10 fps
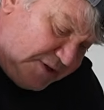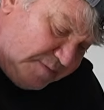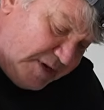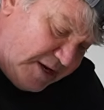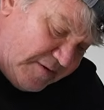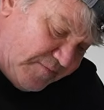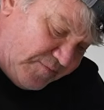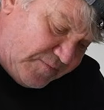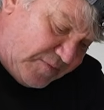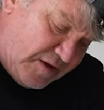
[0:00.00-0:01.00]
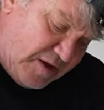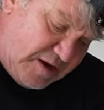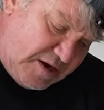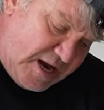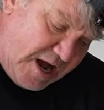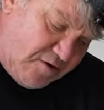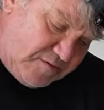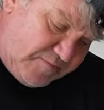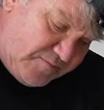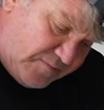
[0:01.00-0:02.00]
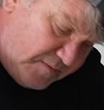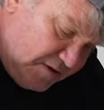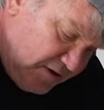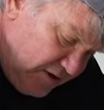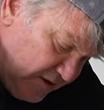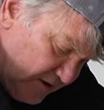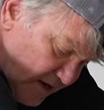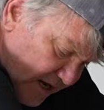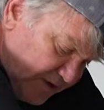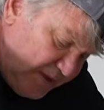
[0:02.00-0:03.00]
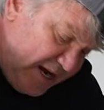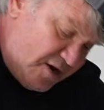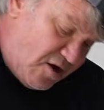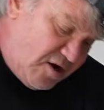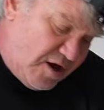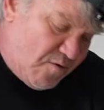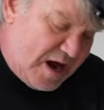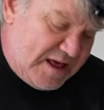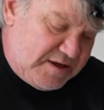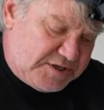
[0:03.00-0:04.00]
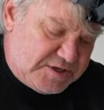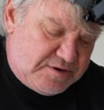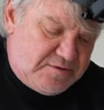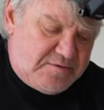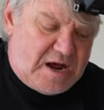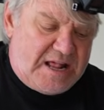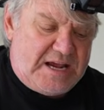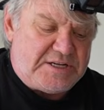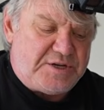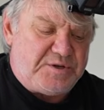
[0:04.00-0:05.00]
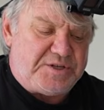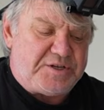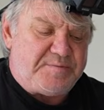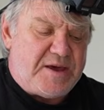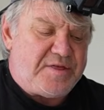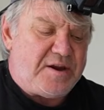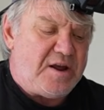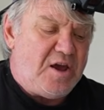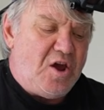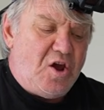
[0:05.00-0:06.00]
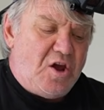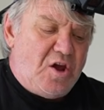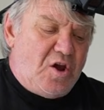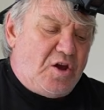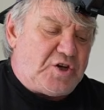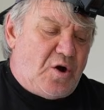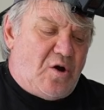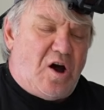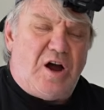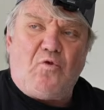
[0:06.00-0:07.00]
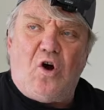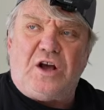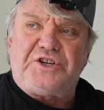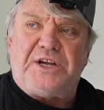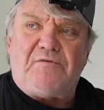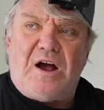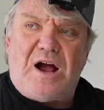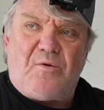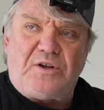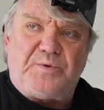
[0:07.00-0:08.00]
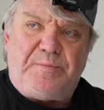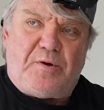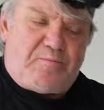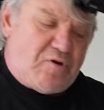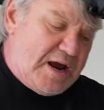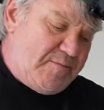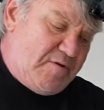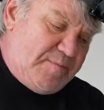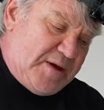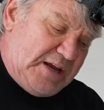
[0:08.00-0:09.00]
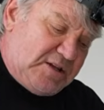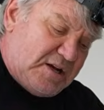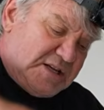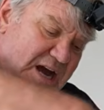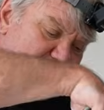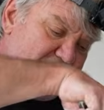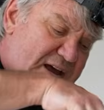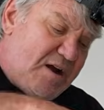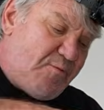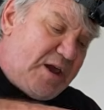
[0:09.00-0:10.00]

to me. Now, I explained earlier why I like to use this method. So on raw sheetrock, once we put primer and paint on top of that,